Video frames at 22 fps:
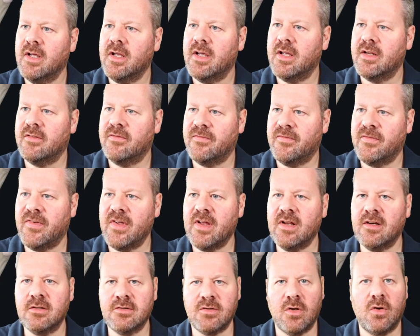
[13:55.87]
It
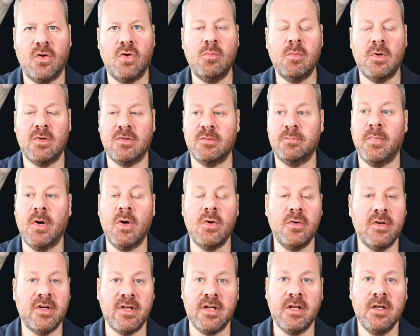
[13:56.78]
feels almost
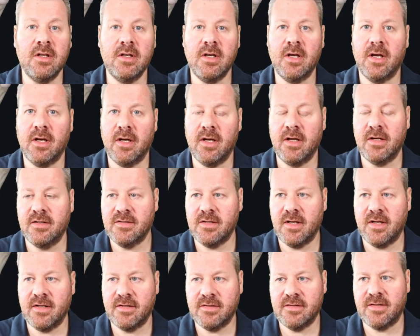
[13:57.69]
bony.
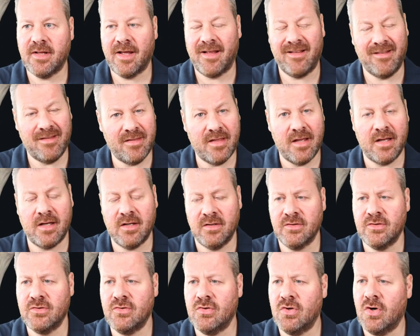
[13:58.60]
It's that thick and
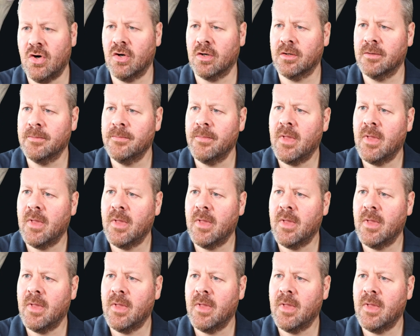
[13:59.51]
strong.